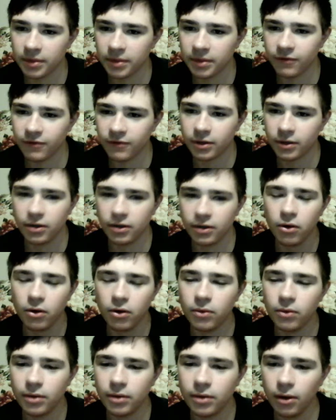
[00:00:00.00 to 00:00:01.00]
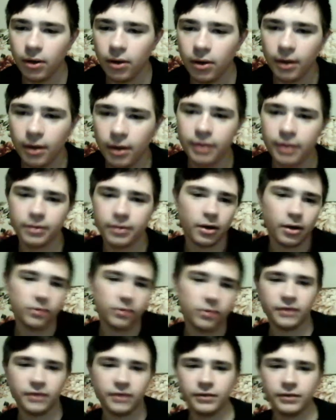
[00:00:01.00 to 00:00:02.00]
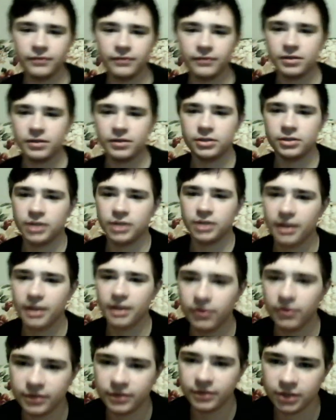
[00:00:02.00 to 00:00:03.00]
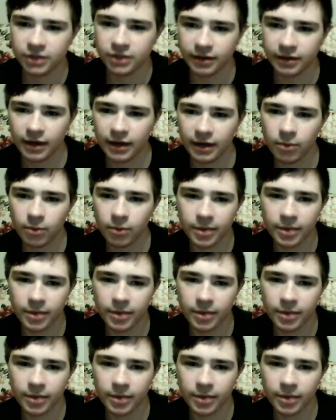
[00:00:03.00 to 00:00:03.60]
but I forgot. Oh, all right. I'll definitely have to check that out,